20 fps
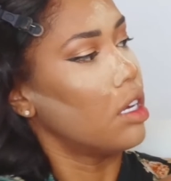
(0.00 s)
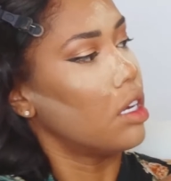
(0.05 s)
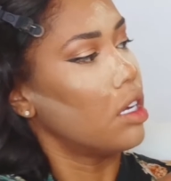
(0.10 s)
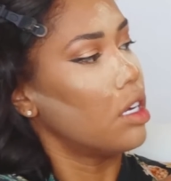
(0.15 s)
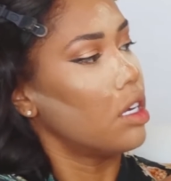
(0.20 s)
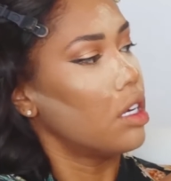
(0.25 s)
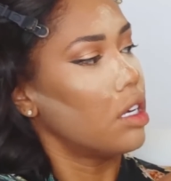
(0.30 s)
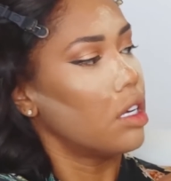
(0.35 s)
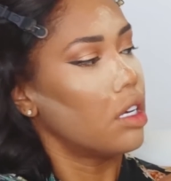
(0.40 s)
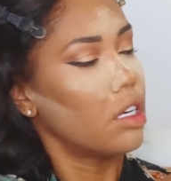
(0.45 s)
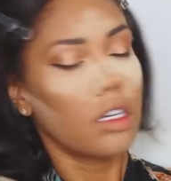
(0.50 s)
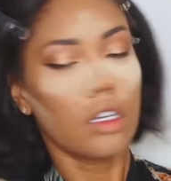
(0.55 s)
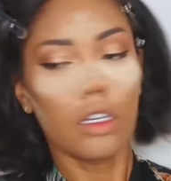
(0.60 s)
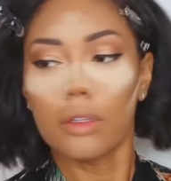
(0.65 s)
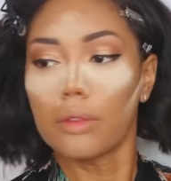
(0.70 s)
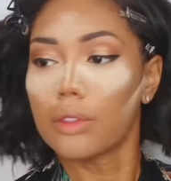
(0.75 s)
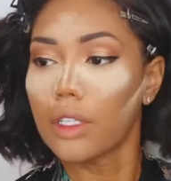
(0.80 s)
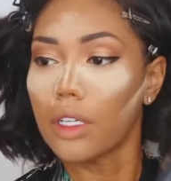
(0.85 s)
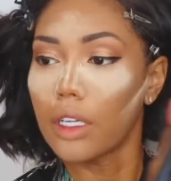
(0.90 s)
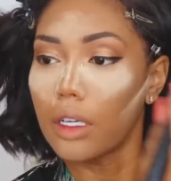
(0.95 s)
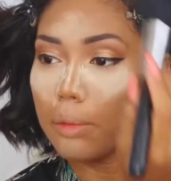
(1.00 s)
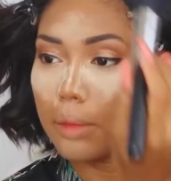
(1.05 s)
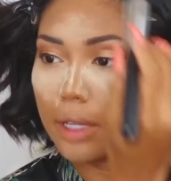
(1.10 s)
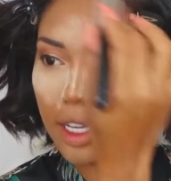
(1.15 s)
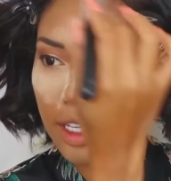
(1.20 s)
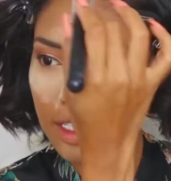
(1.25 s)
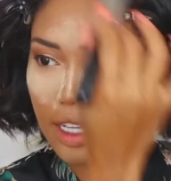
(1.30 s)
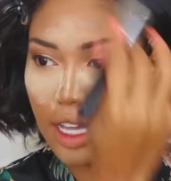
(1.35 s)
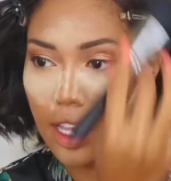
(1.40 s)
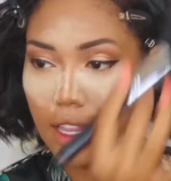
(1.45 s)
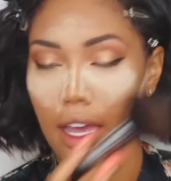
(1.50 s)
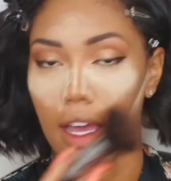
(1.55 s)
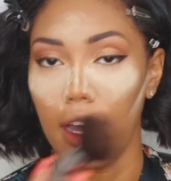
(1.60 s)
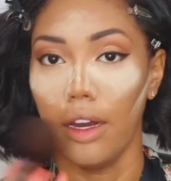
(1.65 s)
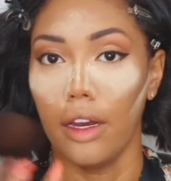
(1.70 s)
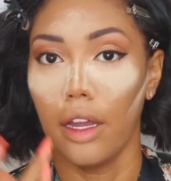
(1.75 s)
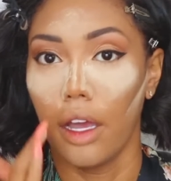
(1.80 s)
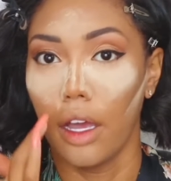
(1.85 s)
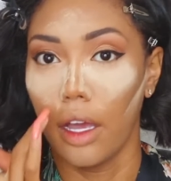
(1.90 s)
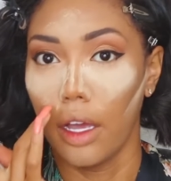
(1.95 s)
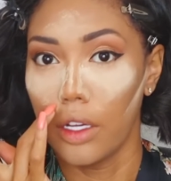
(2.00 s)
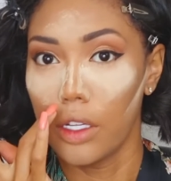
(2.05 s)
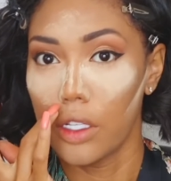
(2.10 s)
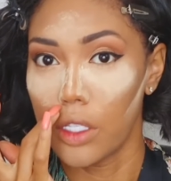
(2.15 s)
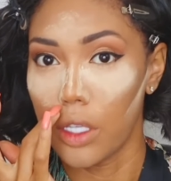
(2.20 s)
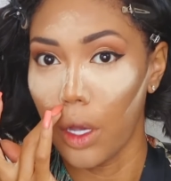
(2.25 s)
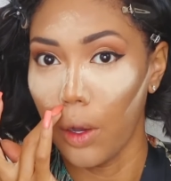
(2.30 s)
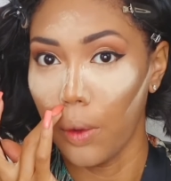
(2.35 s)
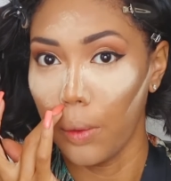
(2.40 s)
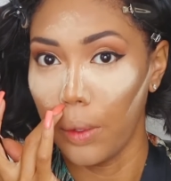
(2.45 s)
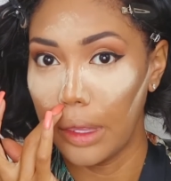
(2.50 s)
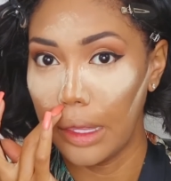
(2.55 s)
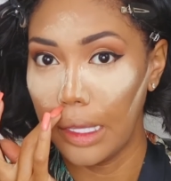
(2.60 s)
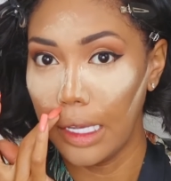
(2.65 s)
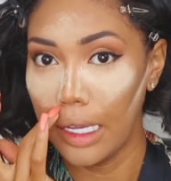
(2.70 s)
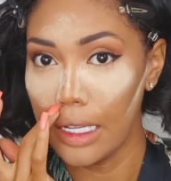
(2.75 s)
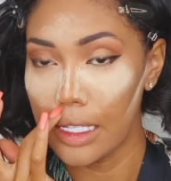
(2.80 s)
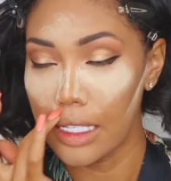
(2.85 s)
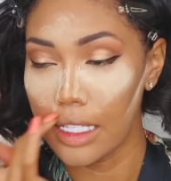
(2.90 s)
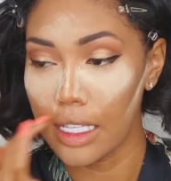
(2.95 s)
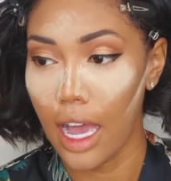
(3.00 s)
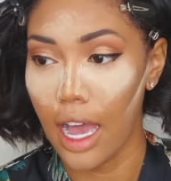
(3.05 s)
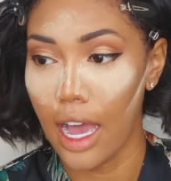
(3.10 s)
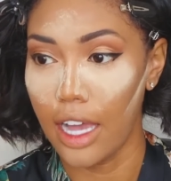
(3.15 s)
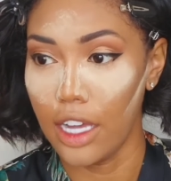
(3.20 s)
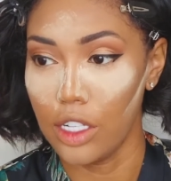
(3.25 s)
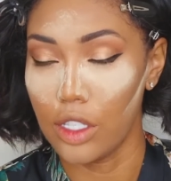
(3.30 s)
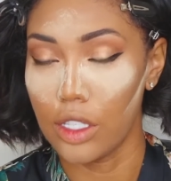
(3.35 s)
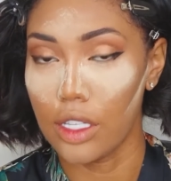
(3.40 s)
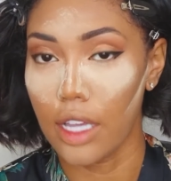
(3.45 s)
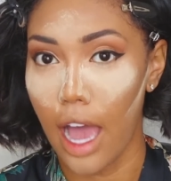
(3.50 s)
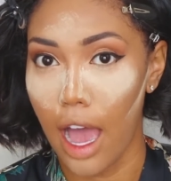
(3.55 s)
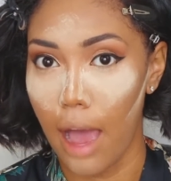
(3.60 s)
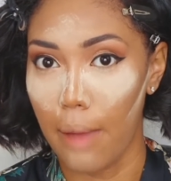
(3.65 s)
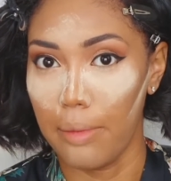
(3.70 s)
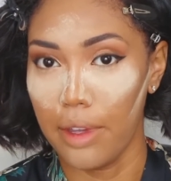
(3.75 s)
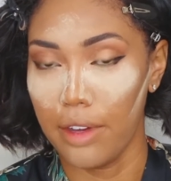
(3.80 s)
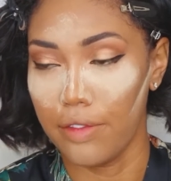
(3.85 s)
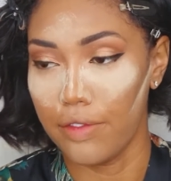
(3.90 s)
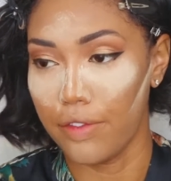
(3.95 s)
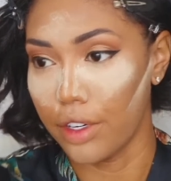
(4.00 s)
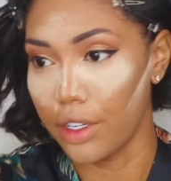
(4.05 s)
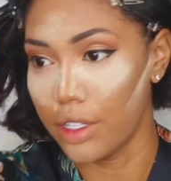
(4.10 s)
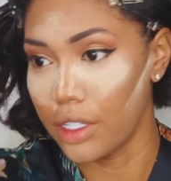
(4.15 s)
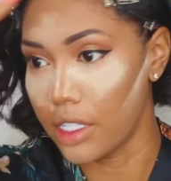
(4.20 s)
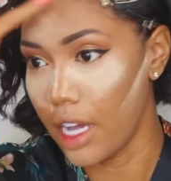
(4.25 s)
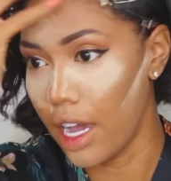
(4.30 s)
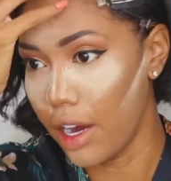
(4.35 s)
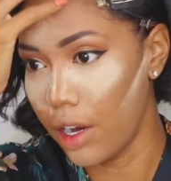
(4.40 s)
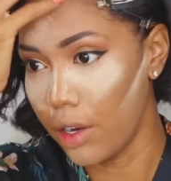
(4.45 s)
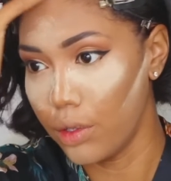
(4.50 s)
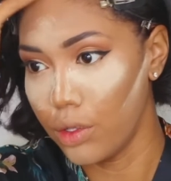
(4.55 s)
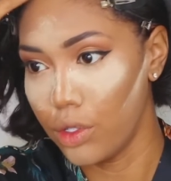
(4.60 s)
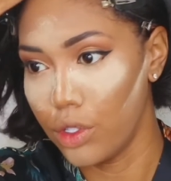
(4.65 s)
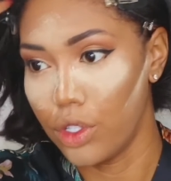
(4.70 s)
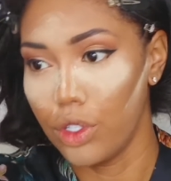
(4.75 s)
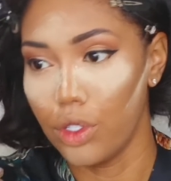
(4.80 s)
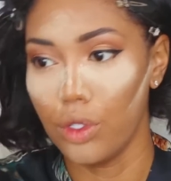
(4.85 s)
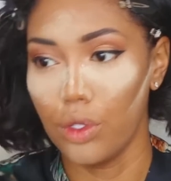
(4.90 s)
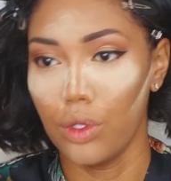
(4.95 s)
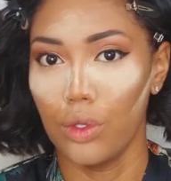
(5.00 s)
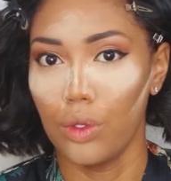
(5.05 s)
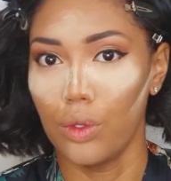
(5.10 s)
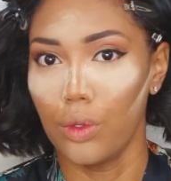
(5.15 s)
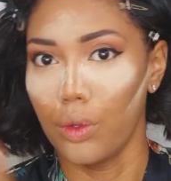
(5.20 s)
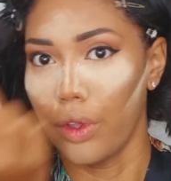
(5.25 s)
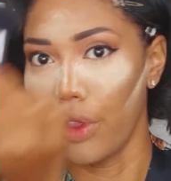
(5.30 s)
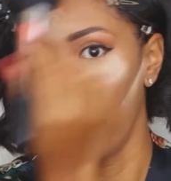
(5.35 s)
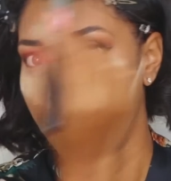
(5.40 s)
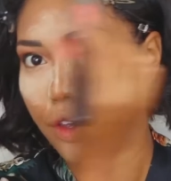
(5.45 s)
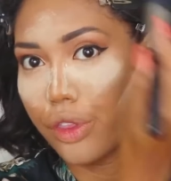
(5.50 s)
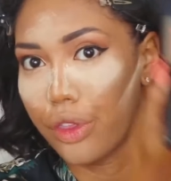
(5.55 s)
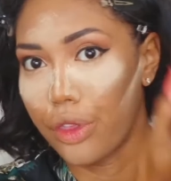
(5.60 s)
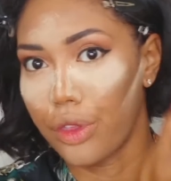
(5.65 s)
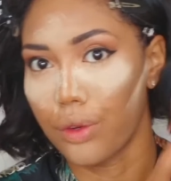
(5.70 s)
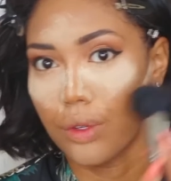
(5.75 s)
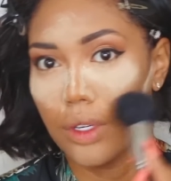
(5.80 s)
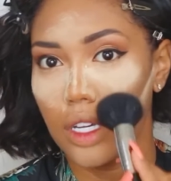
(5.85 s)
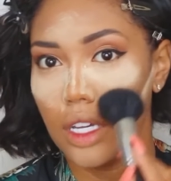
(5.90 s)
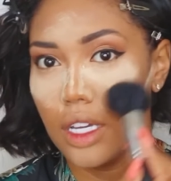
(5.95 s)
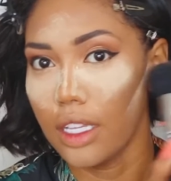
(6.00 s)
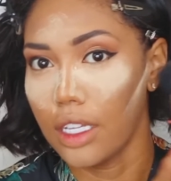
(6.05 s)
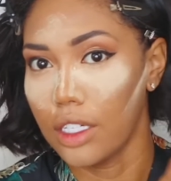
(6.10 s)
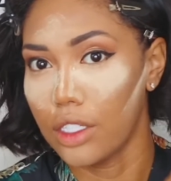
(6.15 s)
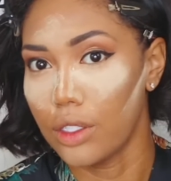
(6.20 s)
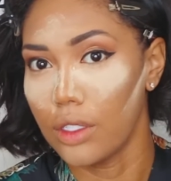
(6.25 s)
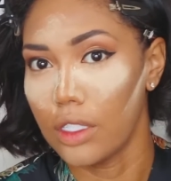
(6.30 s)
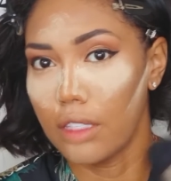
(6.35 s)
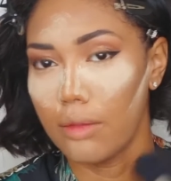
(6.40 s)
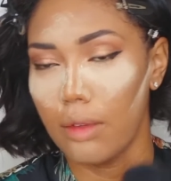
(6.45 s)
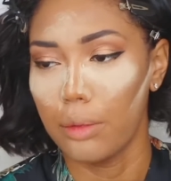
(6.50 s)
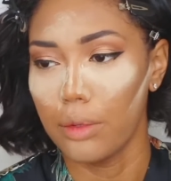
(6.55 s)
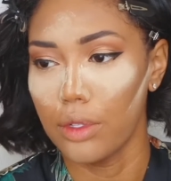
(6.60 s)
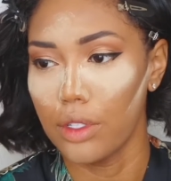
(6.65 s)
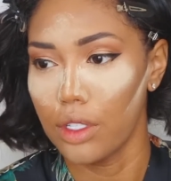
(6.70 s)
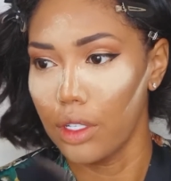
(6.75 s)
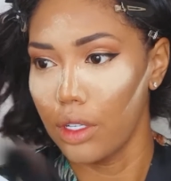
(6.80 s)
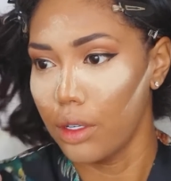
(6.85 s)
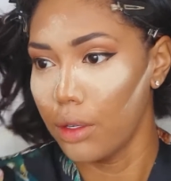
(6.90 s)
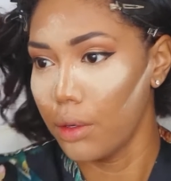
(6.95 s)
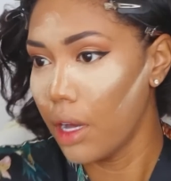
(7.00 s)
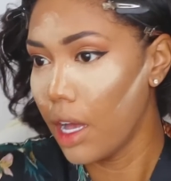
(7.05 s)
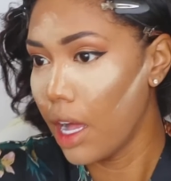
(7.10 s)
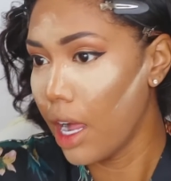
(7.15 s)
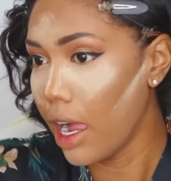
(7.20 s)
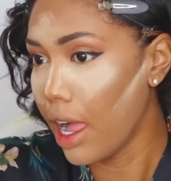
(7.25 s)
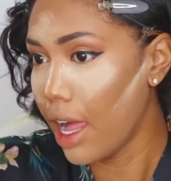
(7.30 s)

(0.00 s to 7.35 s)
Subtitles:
I'm just going to mix, and then, so with this, I tap it first. I don't do the 3 that you see people do.